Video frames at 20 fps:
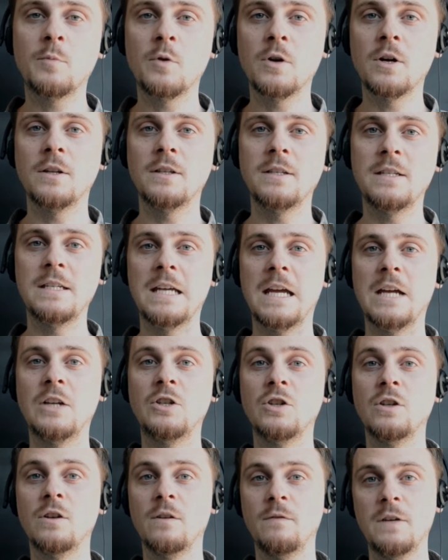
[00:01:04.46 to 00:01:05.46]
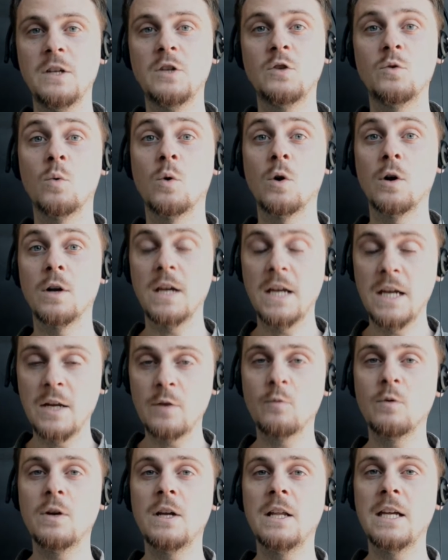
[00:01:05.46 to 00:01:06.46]
pronunciation of each word. It
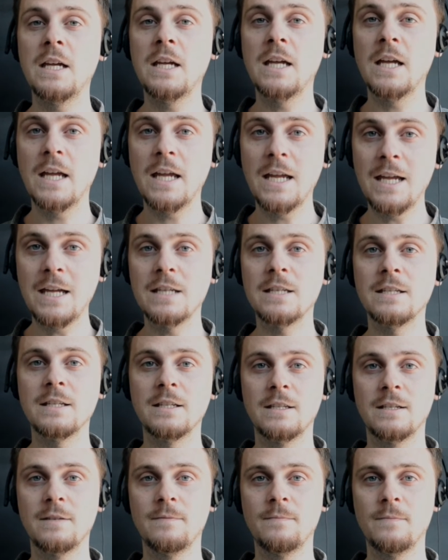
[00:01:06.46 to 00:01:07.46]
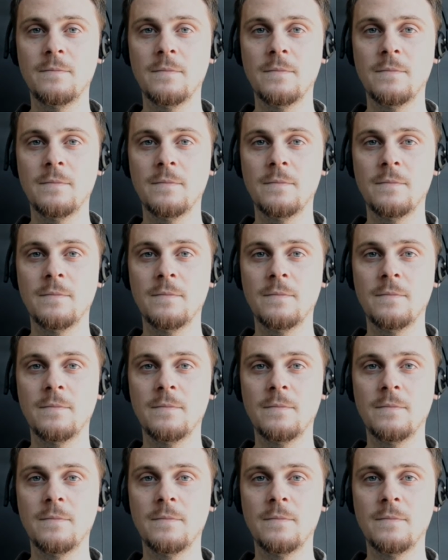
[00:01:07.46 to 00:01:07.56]
really is.